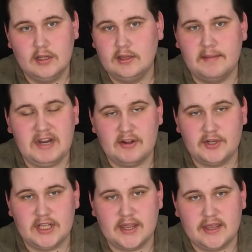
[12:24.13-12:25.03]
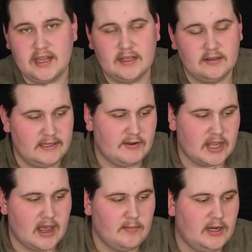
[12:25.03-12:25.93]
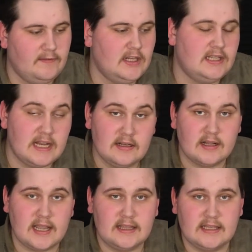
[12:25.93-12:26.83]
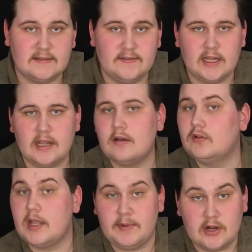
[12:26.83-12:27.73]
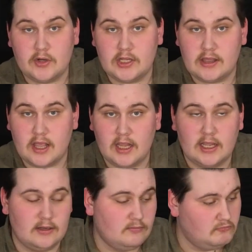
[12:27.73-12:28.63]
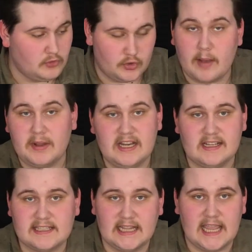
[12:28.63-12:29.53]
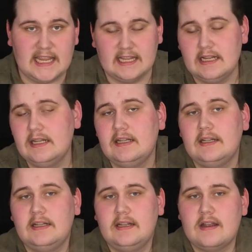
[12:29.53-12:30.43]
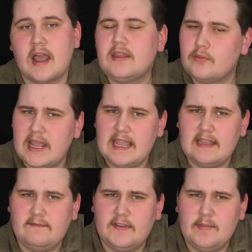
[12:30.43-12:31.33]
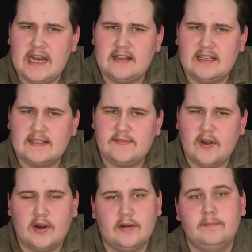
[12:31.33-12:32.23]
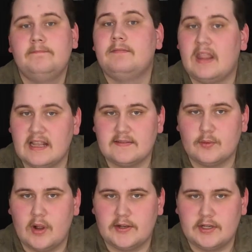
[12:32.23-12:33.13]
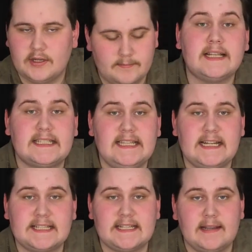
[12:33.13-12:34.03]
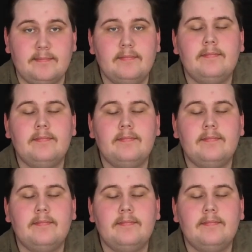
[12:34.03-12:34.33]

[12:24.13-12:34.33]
let me know what you think. Leave a comment. If you didn't like this video, let me know what you think and drop a dislike. Either way, if you made it this far, thanks for watching. I'll see you next time.